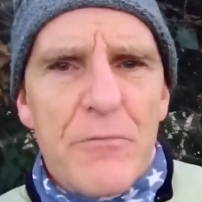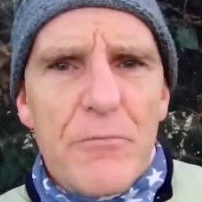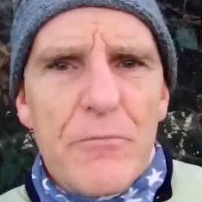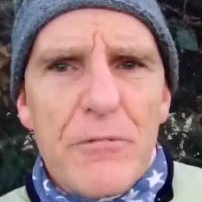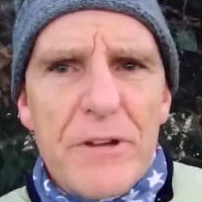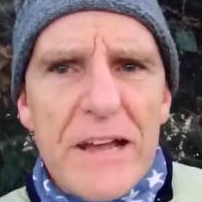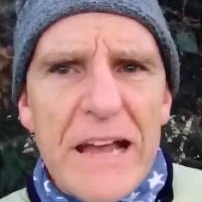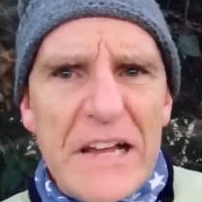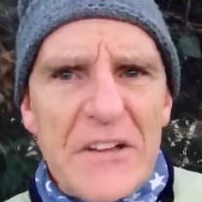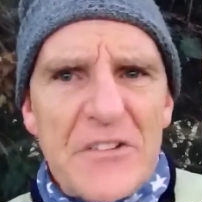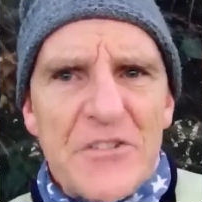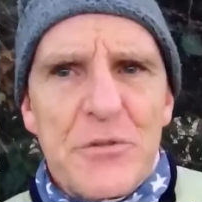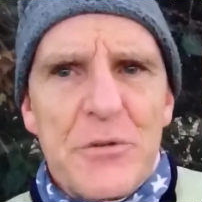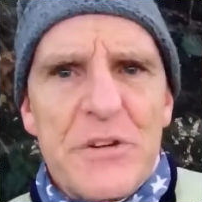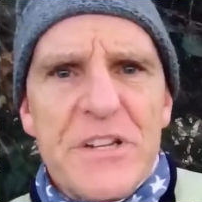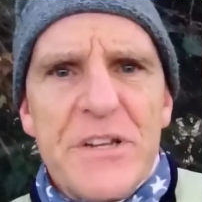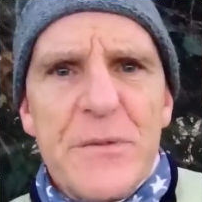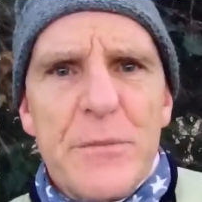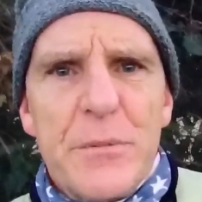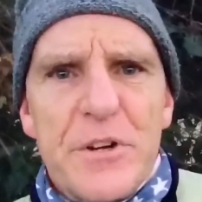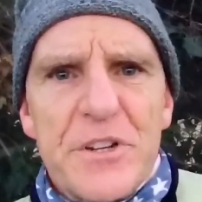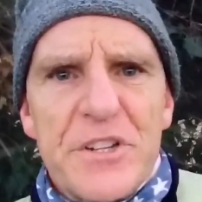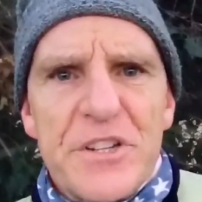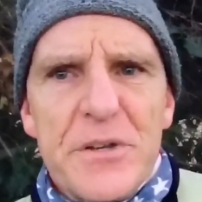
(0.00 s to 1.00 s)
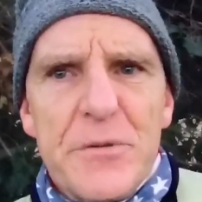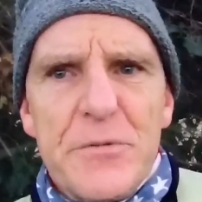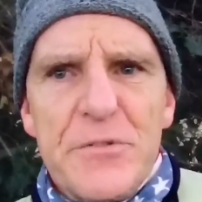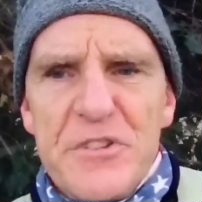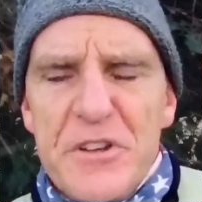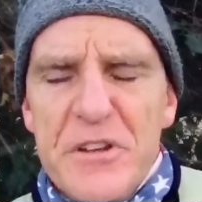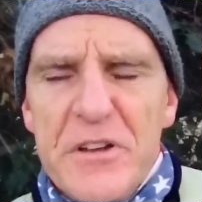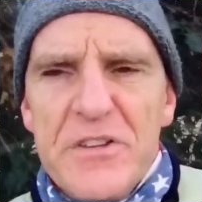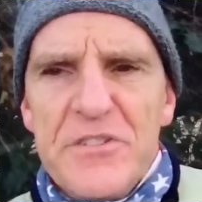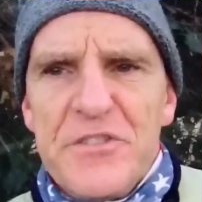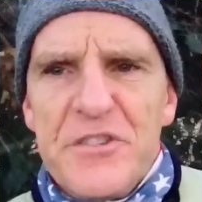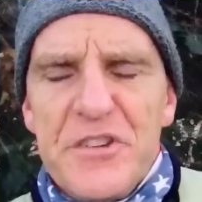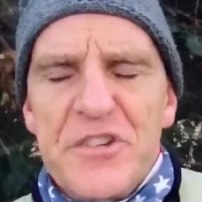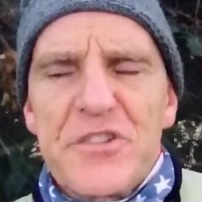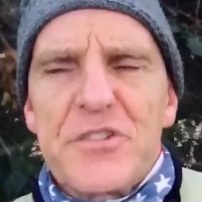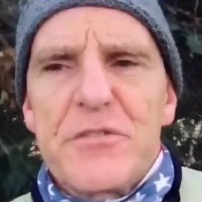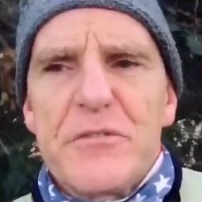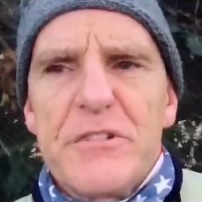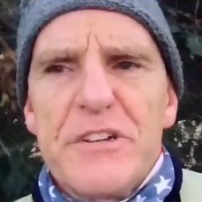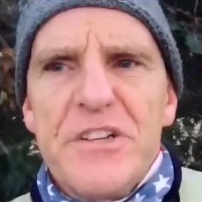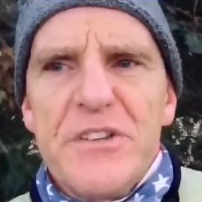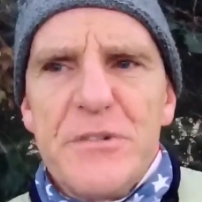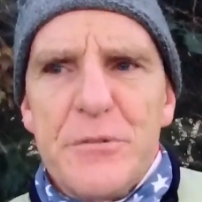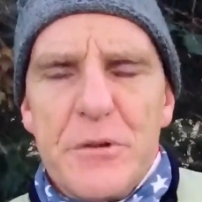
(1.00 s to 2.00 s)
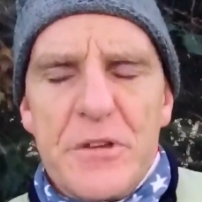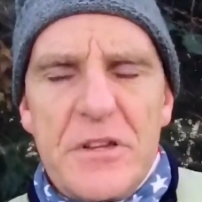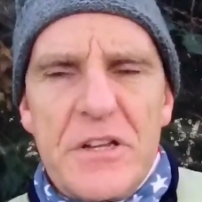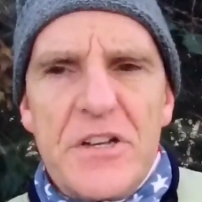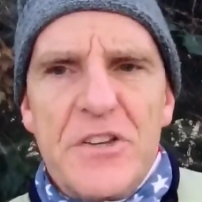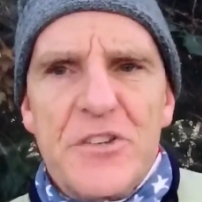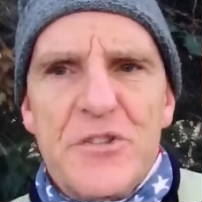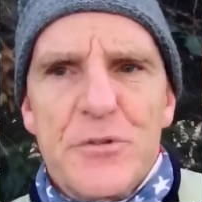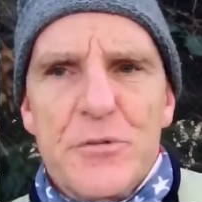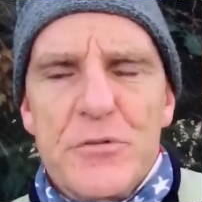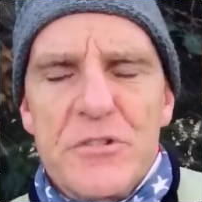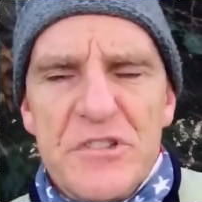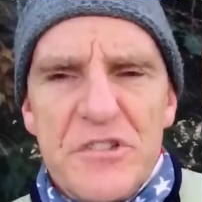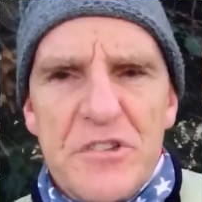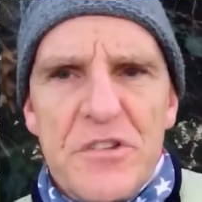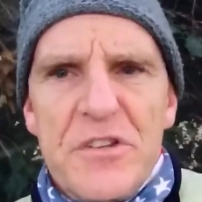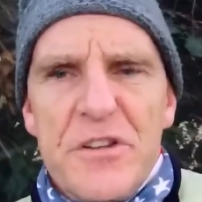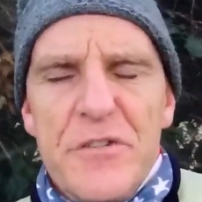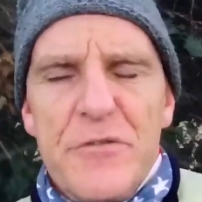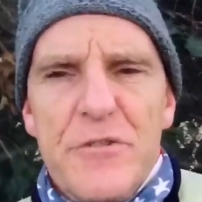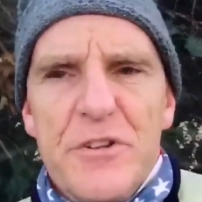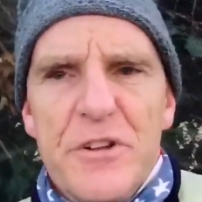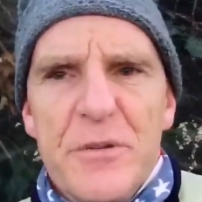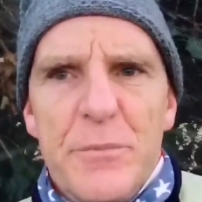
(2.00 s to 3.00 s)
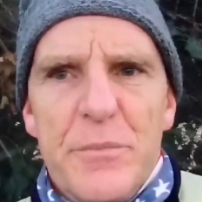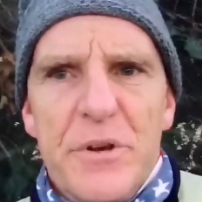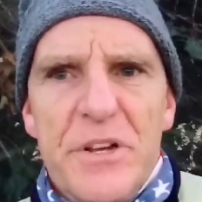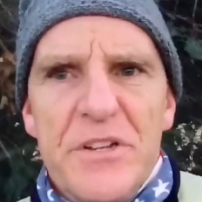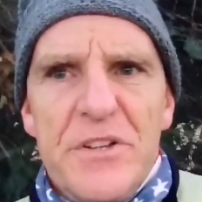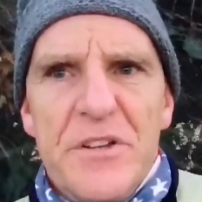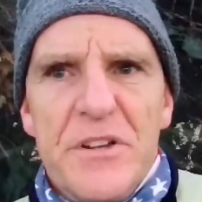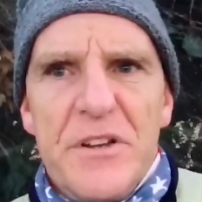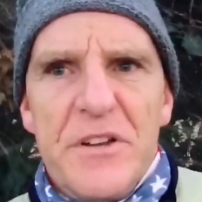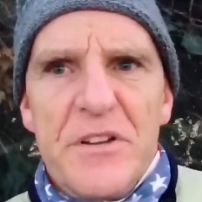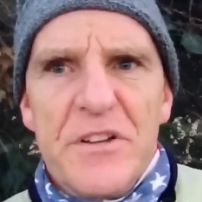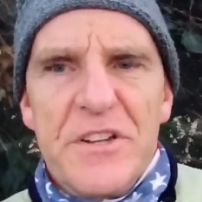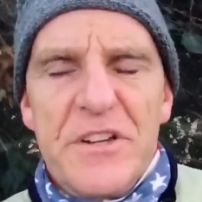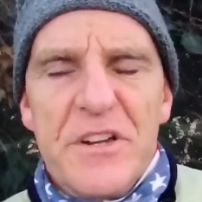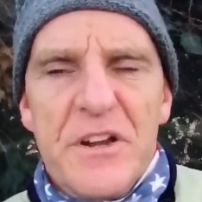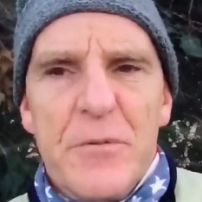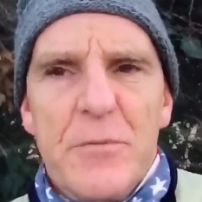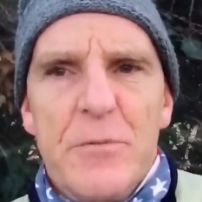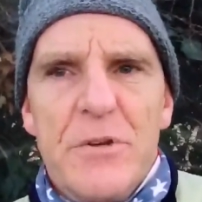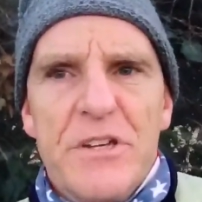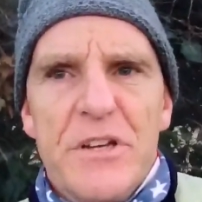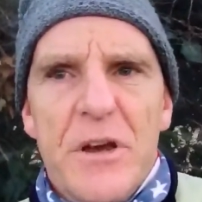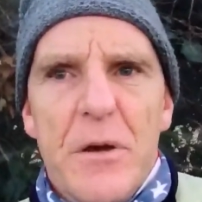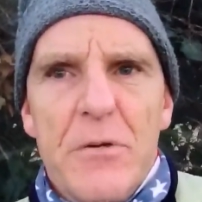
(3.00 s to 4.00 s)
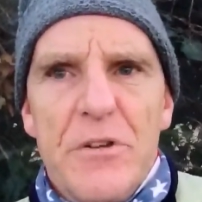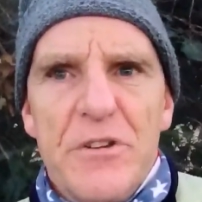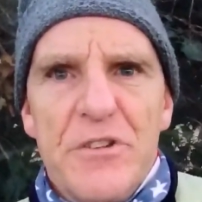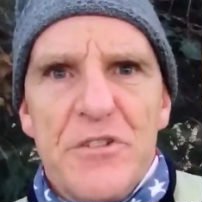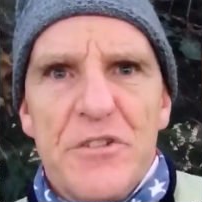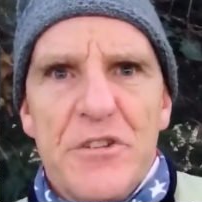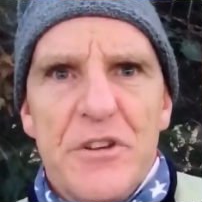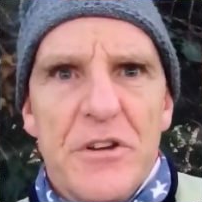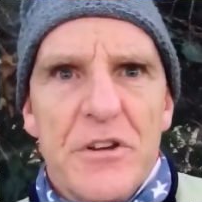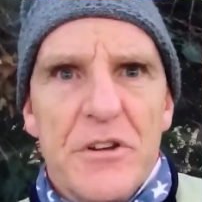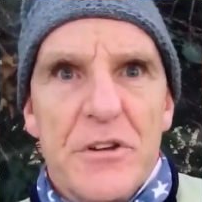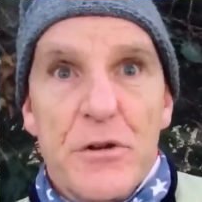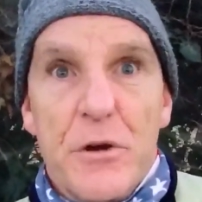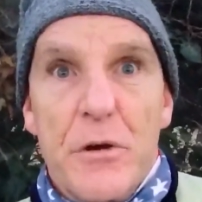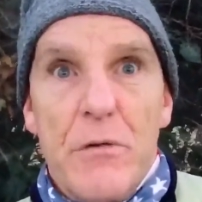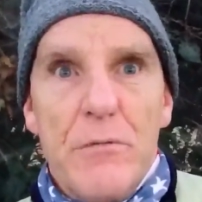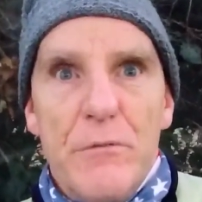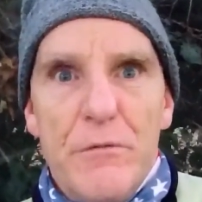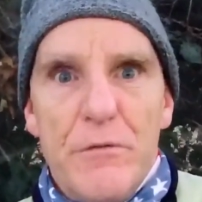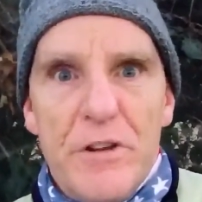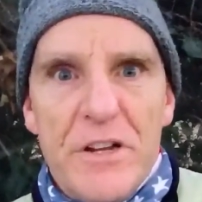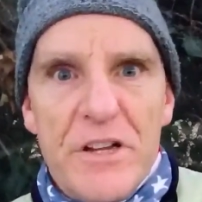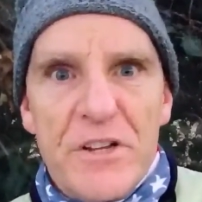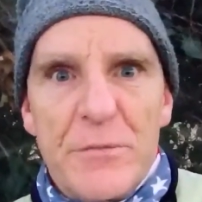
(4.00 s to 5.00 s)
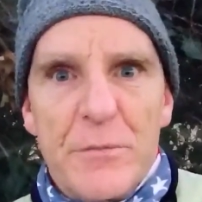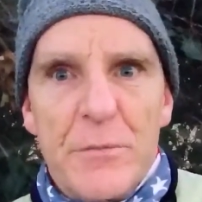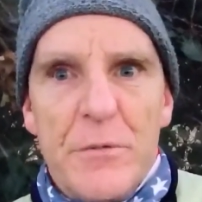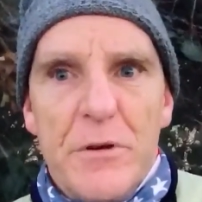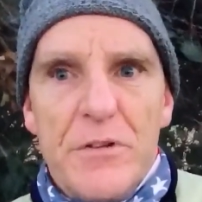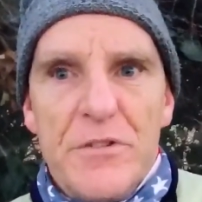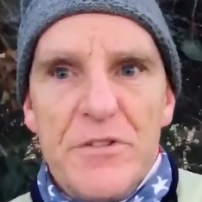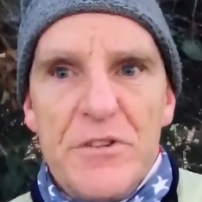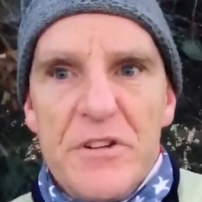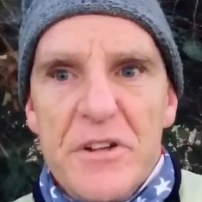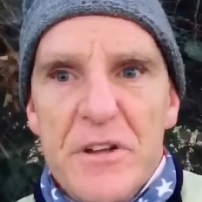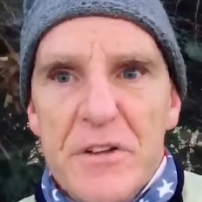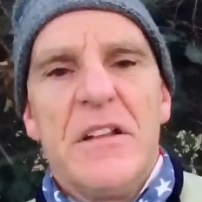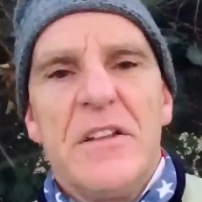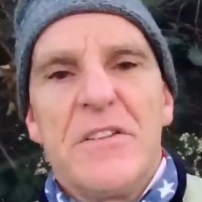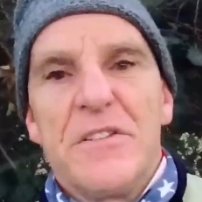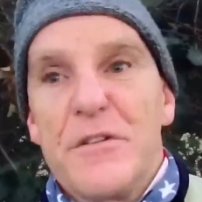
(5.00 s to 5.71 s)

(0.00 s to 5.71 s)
react to anybody who disagrees with us or has a different opinion. We go into conflict mode.